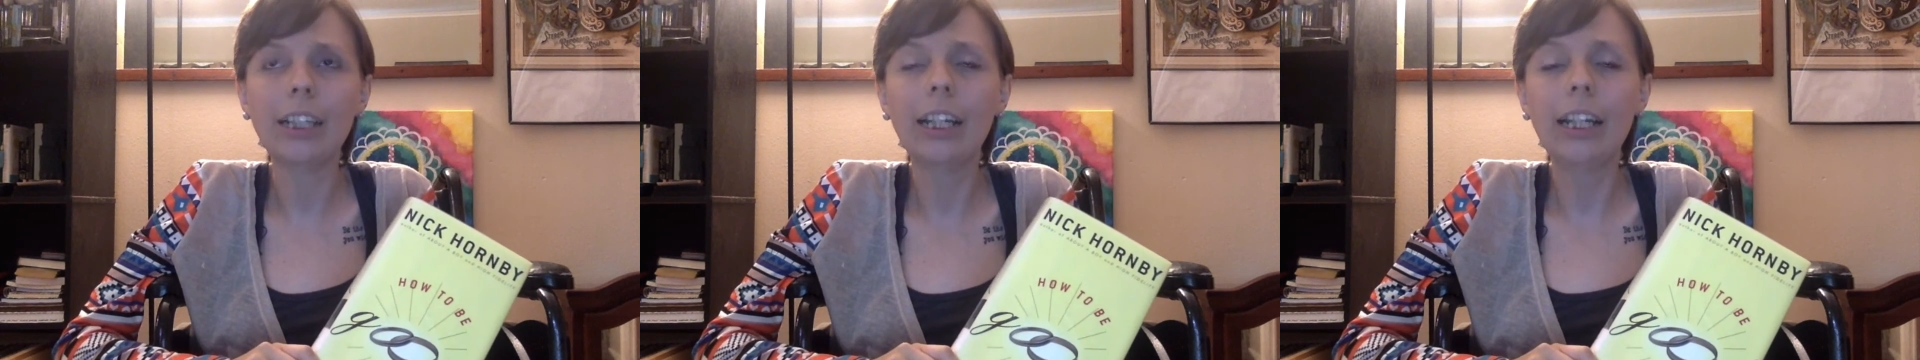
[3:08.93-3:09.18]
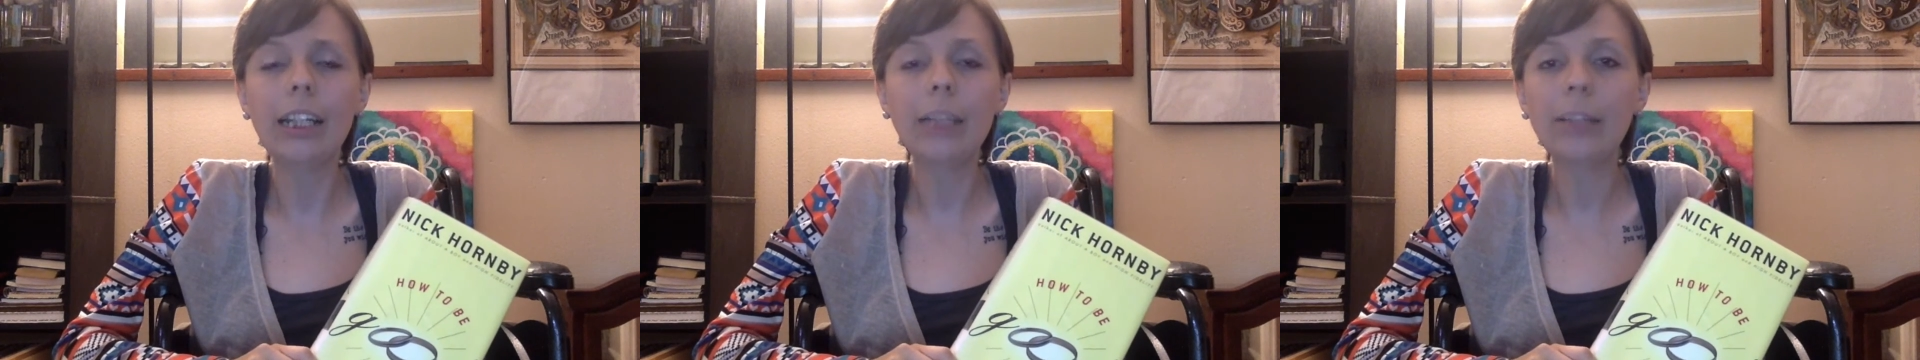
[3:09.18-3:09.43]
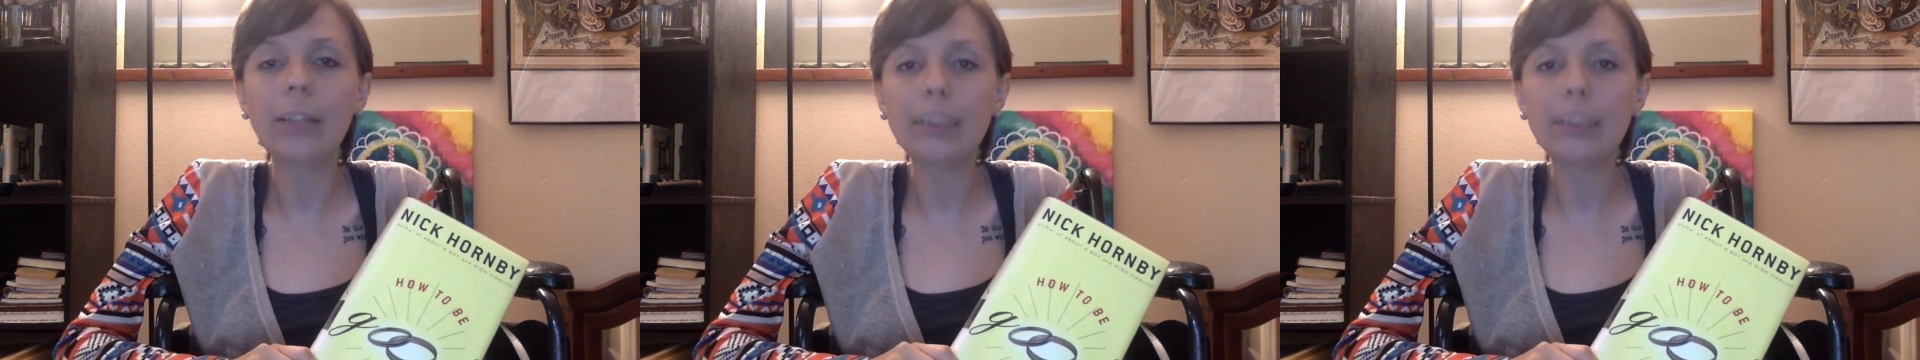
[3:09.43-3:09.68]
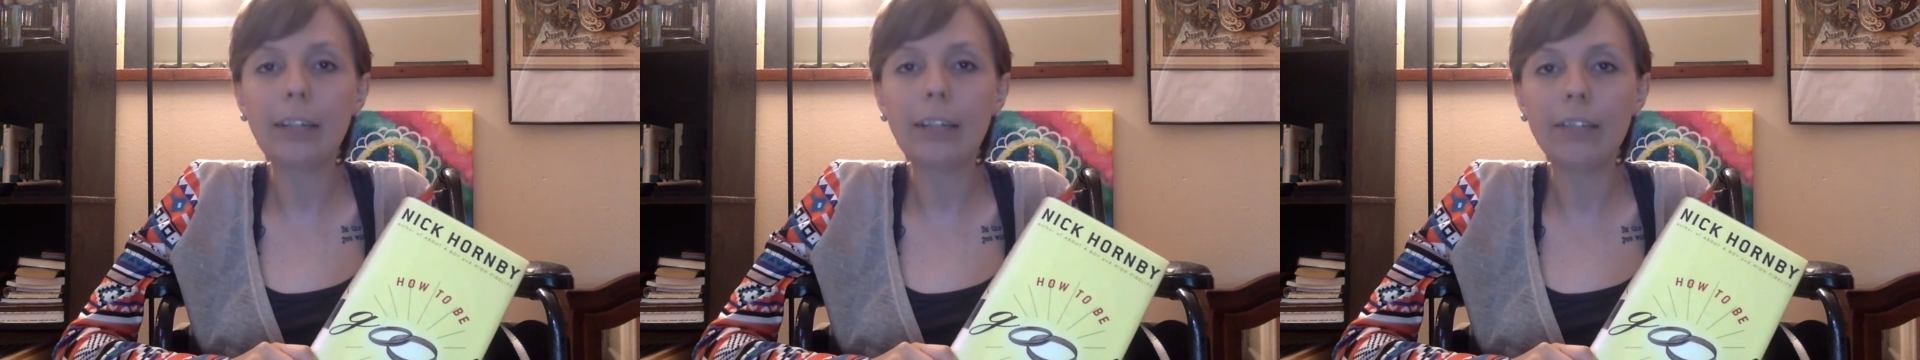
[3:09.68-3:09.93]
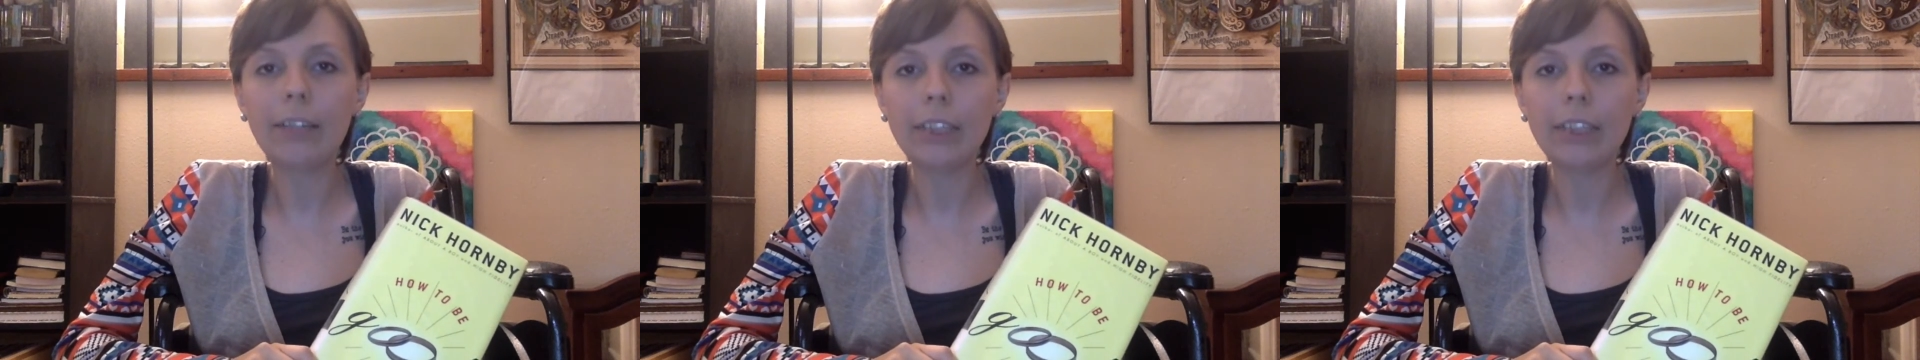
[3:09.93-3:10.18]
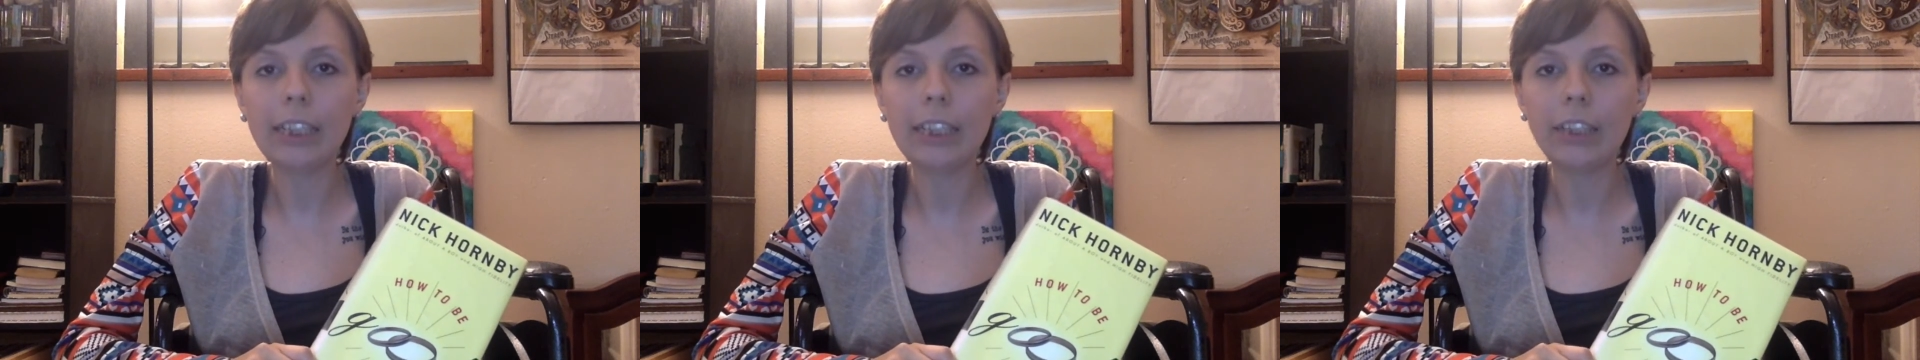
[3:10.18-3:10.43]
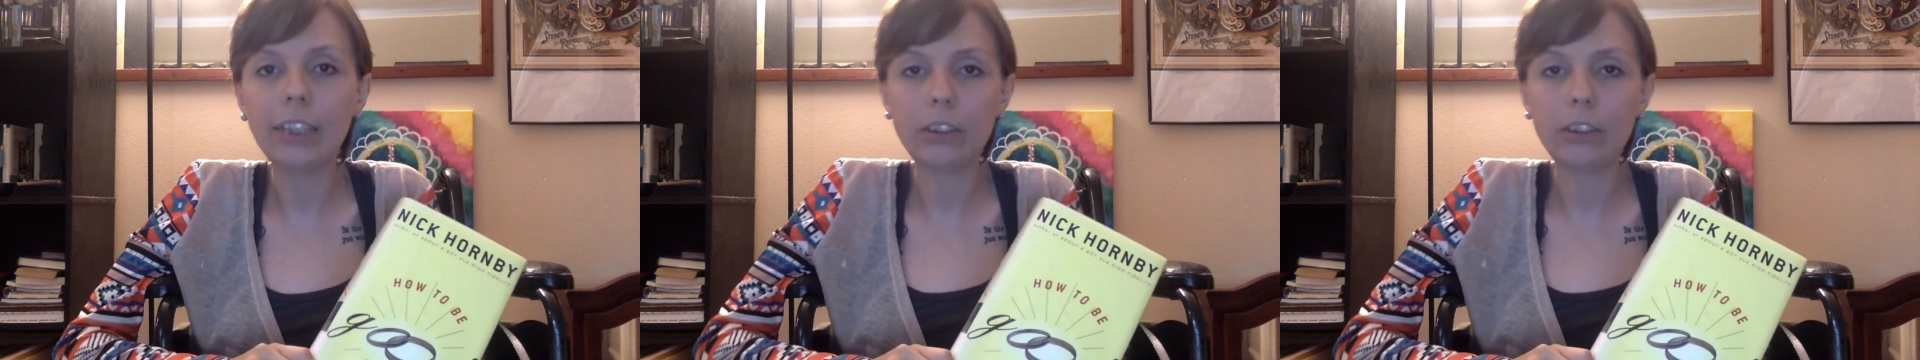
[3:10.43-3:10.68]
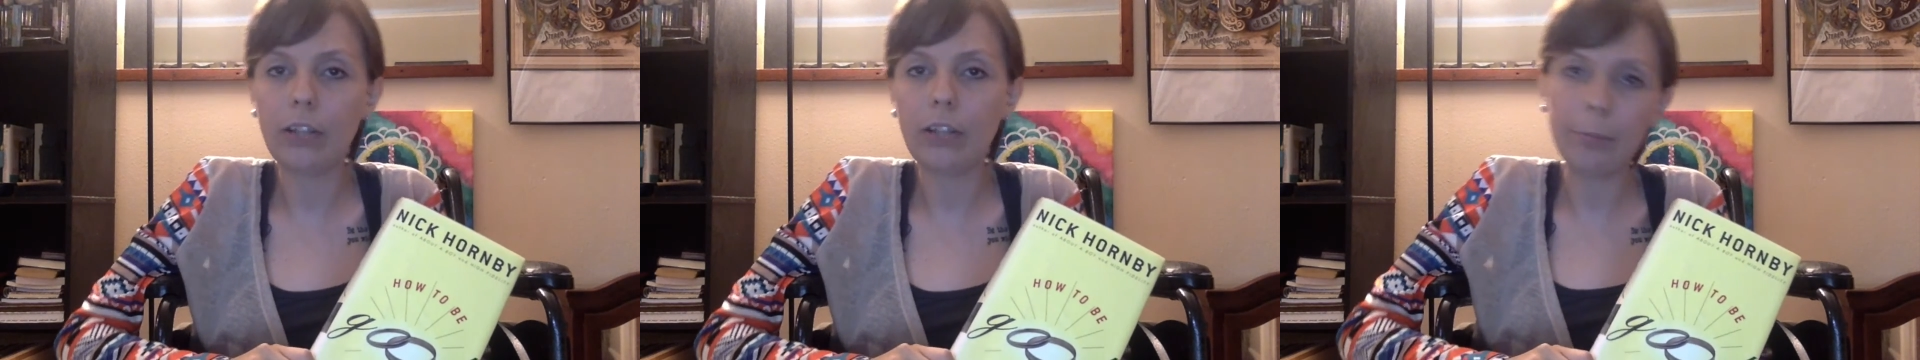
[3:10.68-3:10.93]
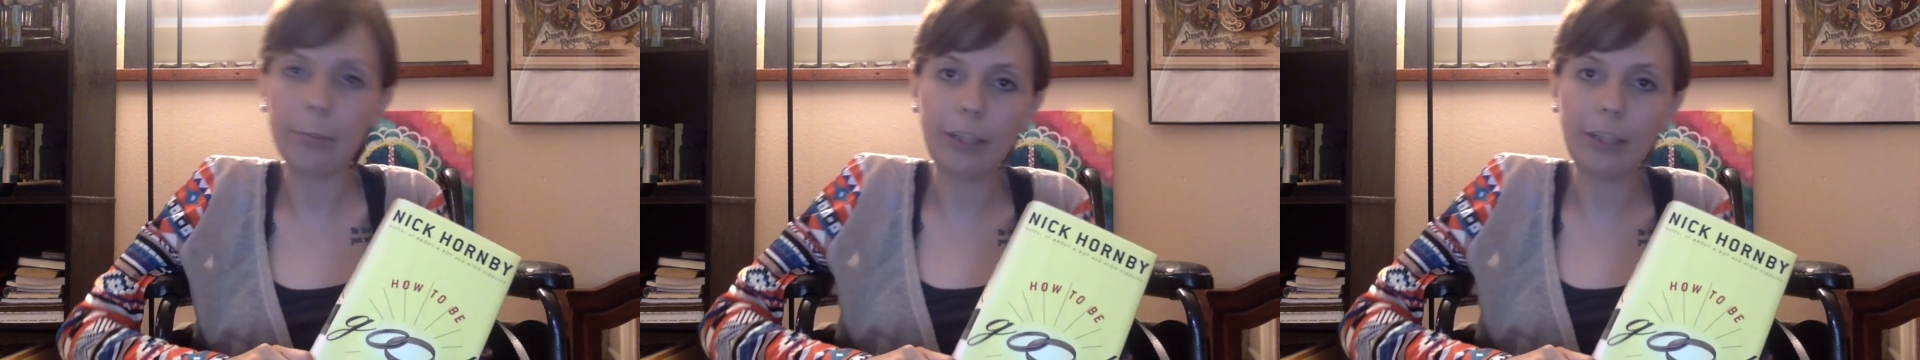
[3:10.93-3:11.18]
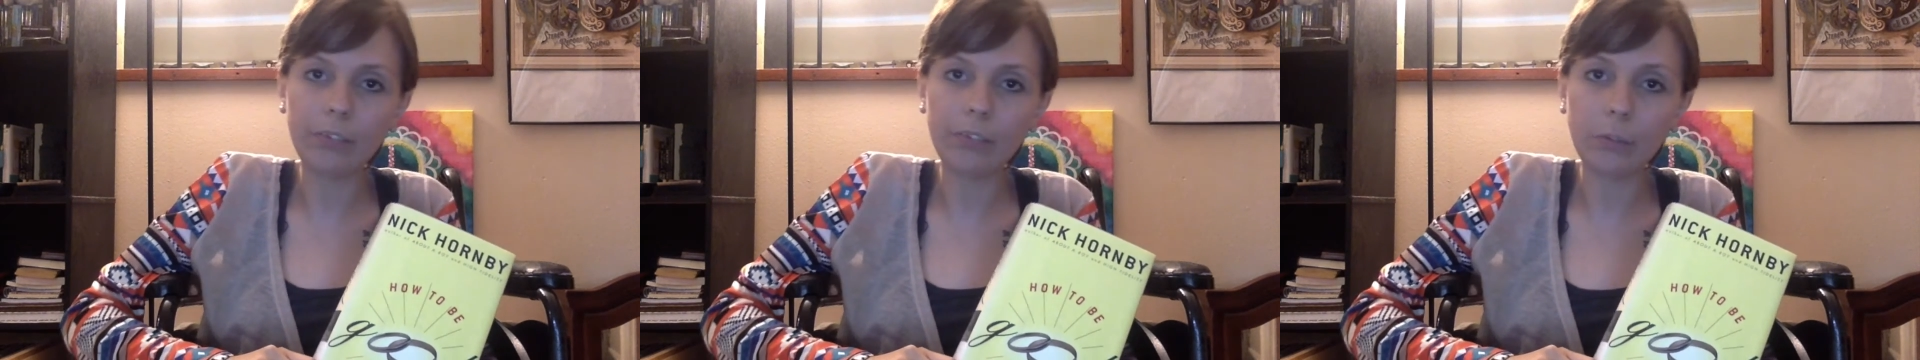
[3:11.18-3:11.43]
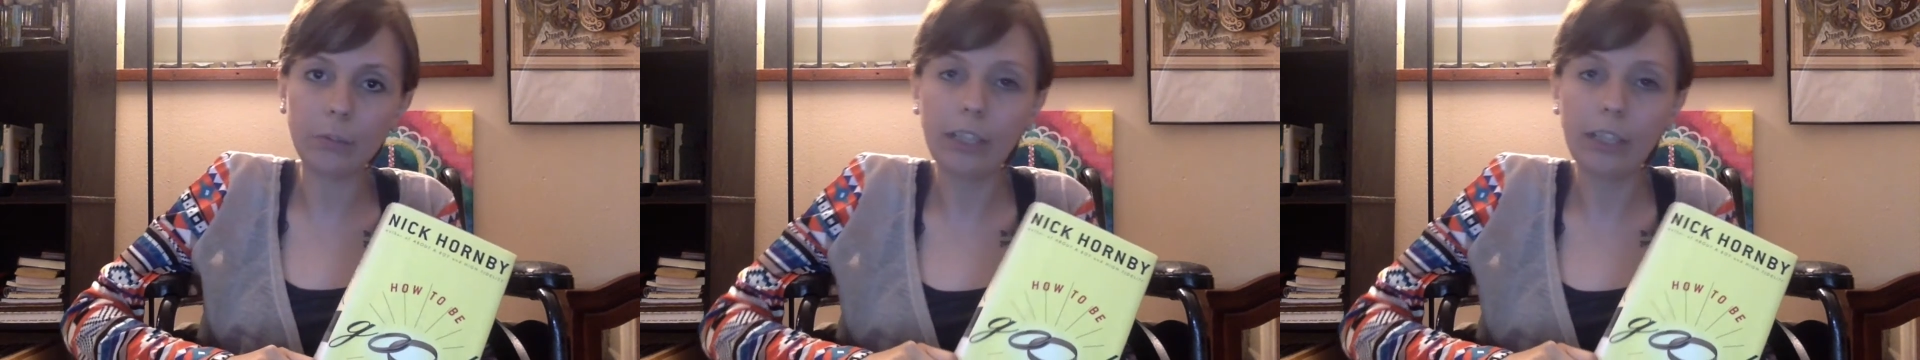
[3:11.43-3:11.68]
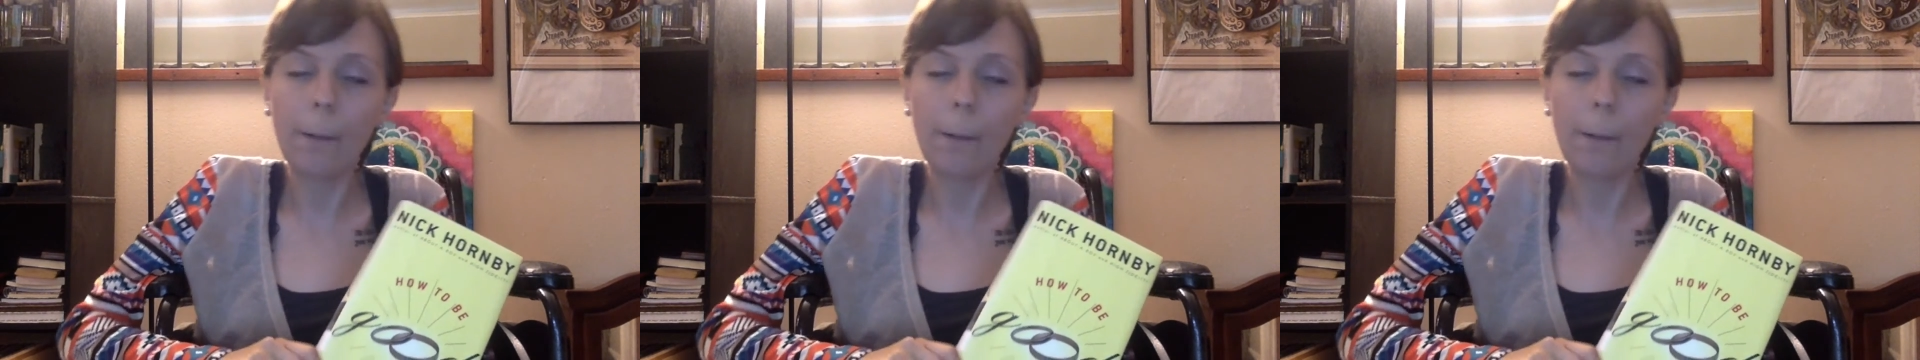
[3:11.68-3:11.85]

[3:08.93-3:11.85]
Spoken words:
He complains about everything. He talks crap about everyone.